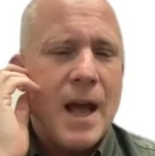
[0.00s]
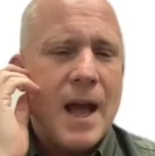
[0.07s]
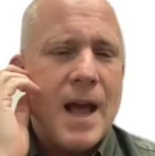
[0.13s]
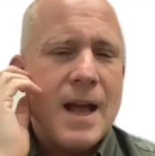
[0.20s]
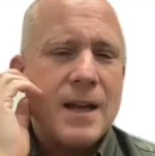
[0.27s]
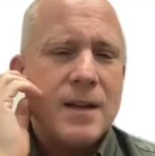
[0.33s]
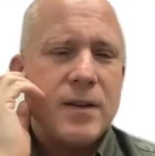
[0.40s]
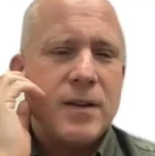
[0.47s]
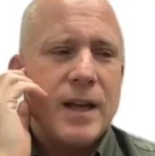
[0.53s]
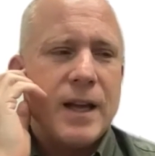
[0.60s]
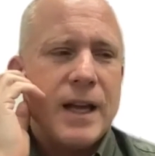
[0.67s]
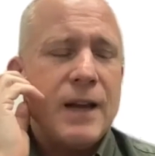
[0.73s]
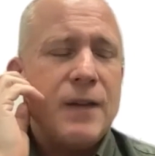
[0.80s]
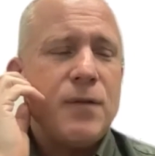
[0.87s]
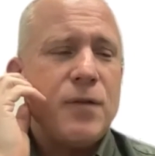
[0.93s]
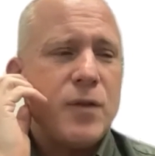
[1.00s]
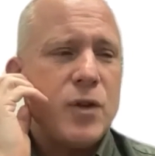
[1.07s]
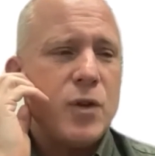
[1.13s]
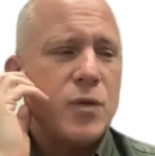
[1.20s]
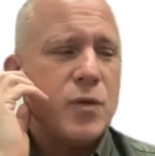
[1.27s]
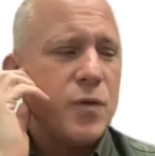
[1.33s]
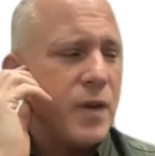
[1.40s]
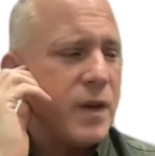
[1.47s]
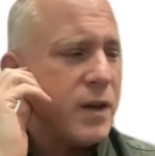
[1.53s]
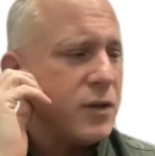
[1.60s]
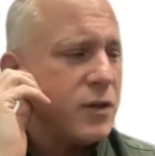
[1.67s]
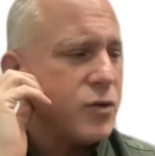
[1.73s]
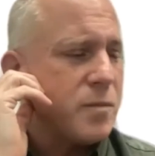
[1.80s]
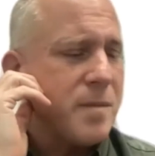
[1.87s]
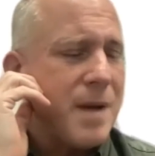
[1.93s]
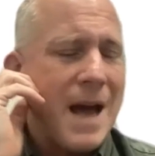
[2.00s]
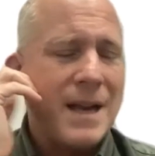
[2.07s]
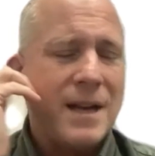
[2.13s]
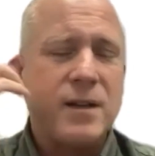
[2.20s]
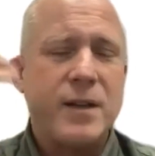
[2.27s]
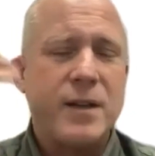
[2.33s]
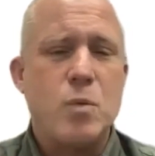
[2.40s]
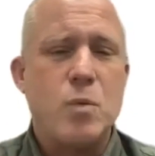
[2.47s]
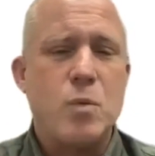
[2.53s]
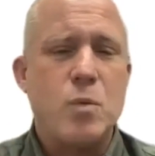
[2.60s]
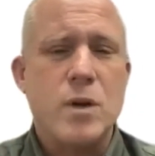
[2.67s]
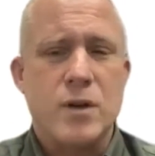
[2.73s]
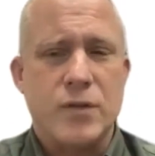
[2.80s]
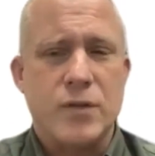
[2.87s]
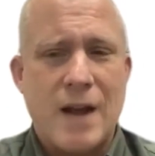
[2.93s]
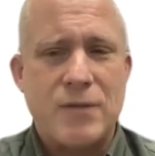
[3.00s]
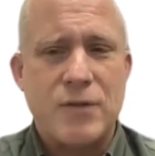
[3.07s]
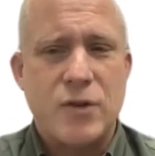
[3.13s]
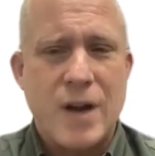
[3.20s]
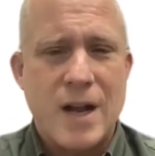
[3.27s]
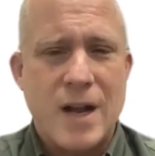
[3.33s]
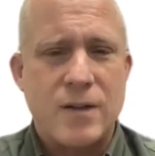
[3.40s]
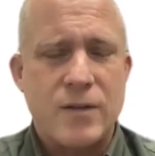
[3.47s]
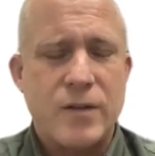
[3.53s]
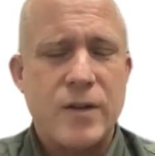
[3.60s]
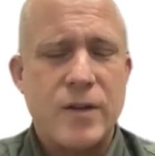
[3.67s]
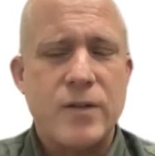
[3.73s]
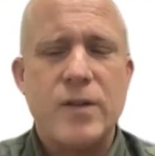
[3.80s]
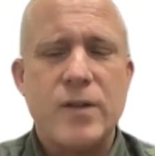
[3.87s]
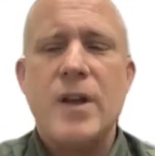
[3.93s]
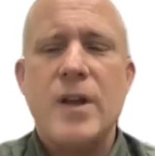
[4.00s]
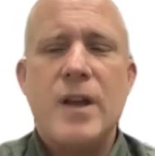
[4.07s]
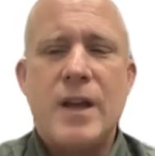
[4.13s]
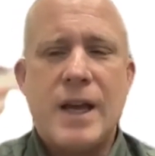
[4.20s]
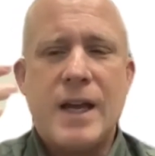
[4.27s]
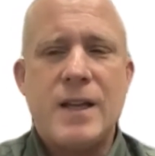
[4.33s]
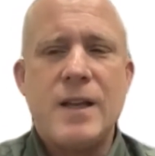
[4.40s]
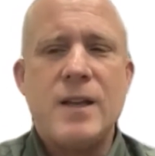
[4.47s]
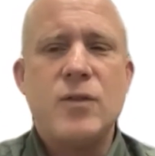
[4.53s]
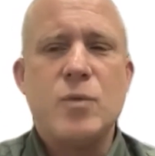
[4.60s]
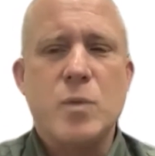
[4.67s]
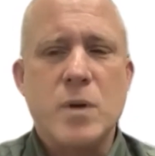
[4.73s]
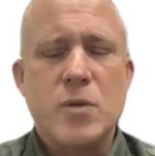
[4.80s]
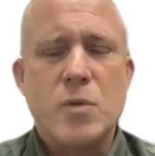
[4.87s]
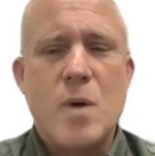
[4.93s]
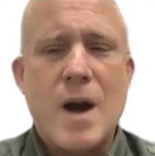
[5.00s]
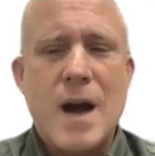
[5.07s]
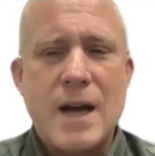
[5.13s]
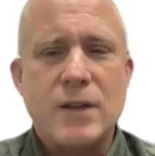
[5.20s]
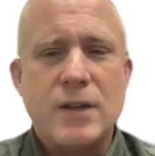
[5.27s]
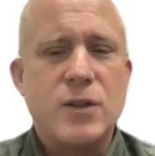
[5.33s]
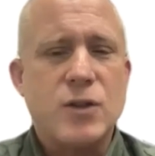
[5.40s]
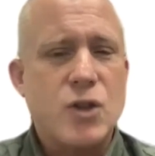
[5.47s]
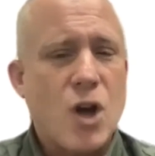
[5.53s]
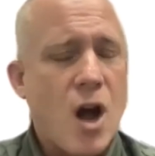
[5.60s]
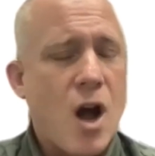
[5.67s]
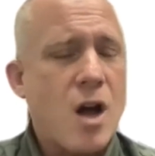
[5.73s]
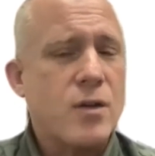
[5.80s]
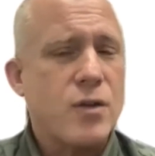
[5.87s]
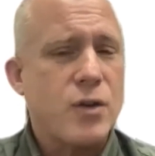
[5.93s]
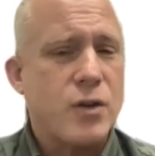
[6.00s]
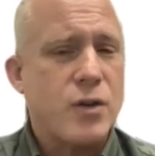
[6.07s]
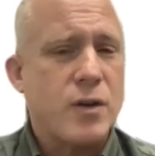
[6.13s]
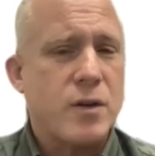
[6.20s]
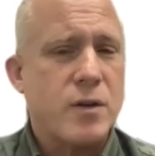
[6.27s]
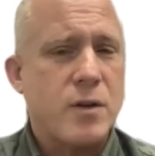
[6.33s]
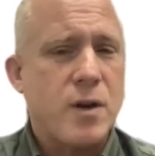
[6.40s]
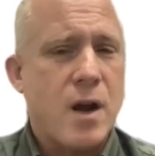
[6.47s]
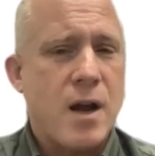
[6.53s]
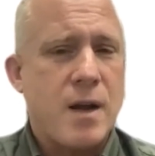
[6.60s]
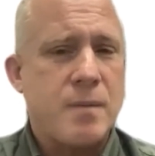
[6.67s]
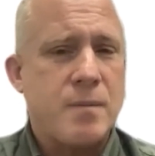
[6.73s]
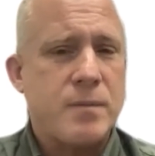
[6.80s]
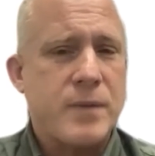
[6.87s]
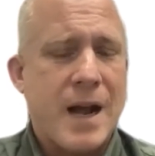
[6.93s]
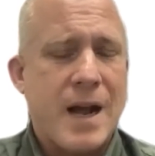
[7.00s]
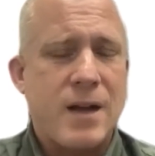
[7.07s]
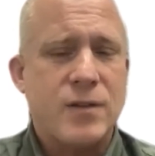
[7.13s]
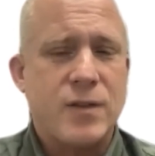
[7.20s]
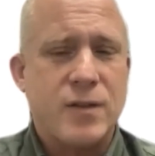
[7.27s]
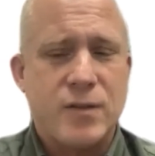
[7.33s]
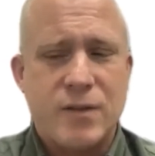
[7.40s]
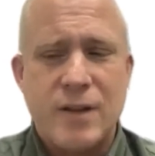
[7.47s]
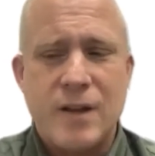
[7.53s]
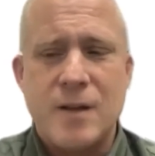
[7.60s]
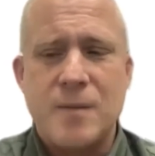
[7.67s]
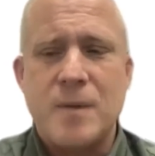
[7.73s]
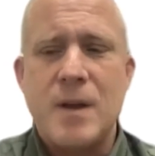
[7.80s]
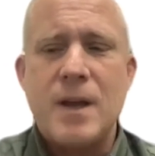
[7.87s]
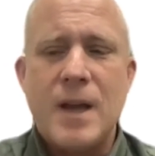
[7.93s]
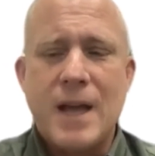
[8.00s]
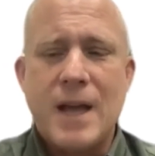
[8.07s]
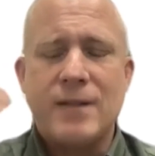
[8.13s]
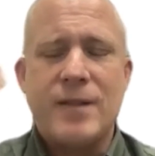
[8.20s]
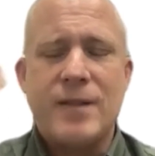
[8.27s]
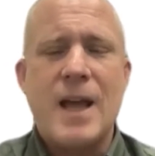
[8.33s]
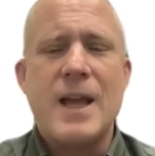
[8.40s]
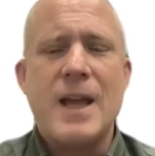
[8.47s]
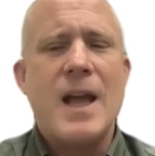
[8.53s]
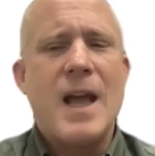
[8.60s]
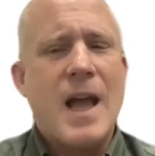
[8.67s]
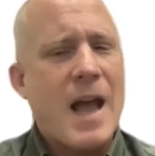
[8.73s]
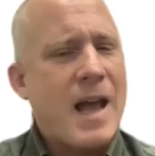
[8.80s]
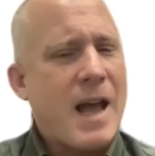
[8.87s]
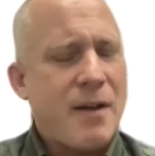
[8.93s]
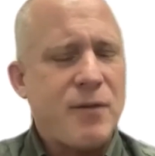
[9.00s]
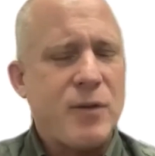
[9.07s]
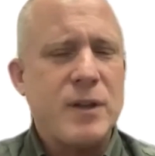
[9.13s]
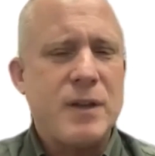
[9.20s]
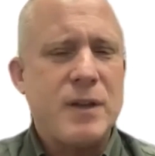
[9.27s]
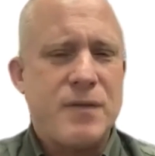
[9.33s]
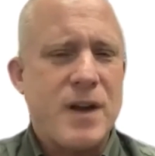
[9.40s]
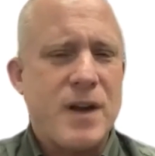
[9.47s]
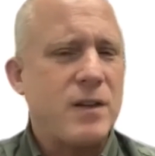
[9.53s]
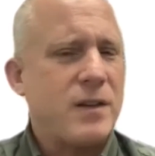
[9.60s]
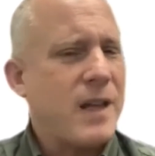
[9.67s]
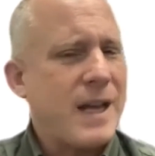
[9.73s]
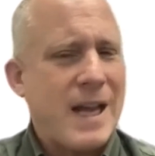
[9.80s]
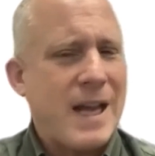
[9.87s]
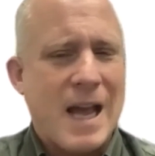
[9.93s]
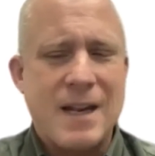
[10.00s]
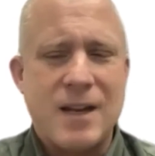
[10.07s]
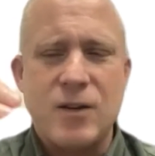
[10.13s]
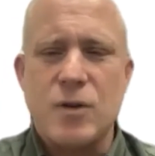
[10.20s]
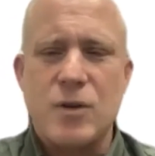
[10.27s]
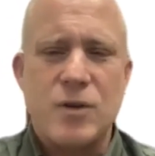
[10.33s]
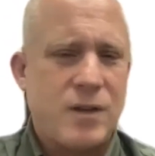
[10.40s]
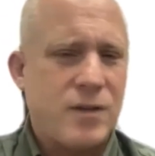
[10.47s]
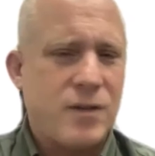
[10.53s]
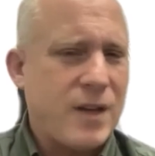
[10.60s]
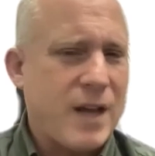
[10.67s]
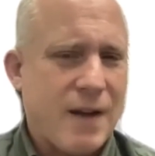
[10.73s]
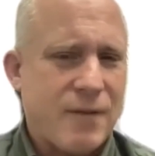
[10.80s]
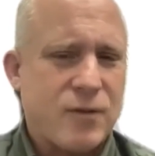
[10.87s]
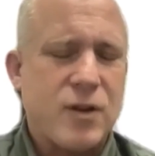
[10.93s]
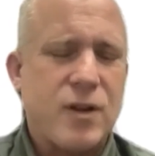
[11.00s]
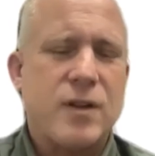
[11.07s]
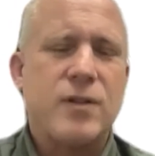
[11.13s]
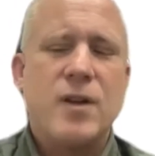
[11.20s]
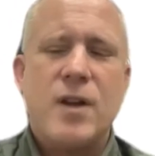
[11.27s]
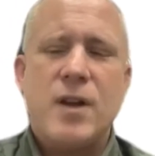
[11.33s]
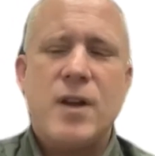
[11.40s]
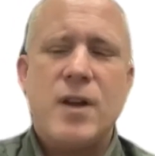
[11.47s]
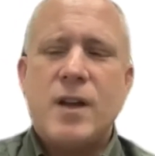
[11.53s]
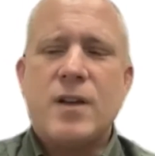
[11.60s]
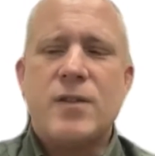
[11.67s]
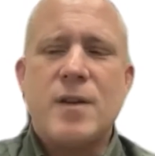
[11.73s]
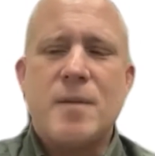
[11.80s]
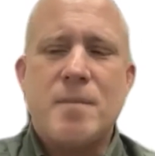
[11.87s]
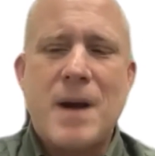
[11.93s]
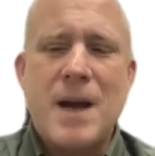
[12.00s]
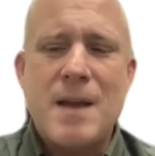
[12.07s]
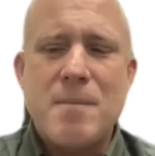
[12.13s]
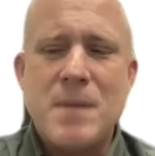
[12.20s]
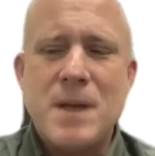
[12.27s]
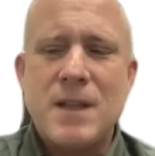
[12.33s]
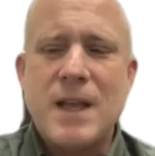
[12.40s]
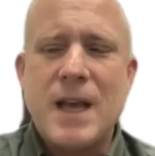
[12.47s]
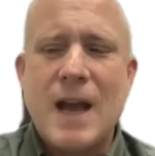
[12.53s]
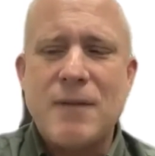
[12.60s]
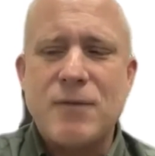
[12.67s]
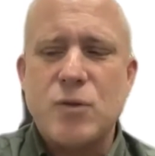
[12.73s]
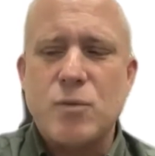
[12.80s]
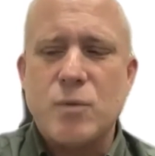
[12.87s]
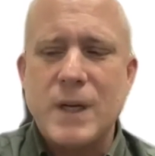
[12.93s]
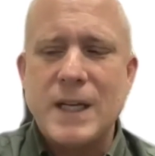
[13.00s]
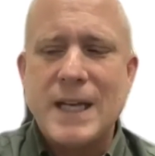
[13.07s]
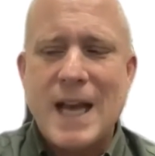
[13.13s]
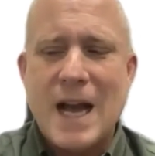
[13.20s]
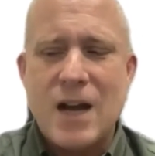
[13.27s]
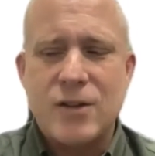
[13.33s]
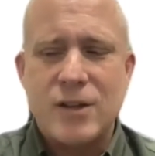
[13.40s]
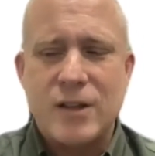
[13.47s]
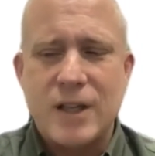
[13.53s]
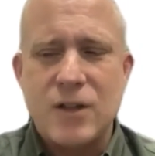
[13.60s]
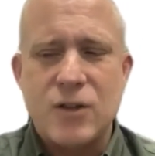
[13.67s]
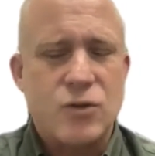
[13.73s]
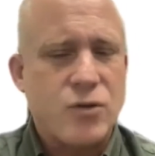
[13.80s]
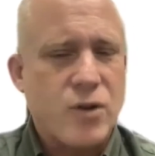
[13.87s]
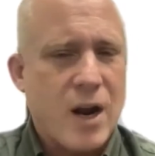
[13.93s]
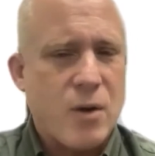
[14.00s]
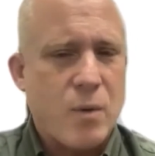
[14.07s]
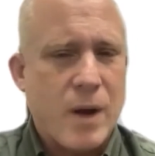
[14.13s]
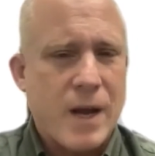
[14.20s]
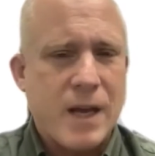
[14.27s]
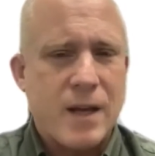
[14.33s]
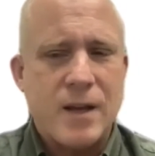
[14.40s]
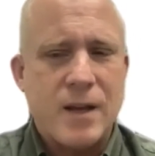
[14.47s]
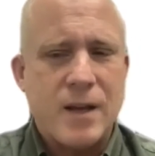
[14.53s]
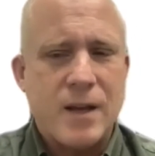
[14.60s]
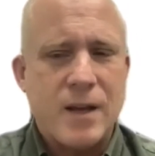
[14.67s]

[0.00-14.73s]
And if you feel dramatically worse after dialysis, it is worthwhile to talk to your dialysis team and say, hey, I've really felt lightheaded or dizzy after this, because it might mean they have to recalculate your dry weight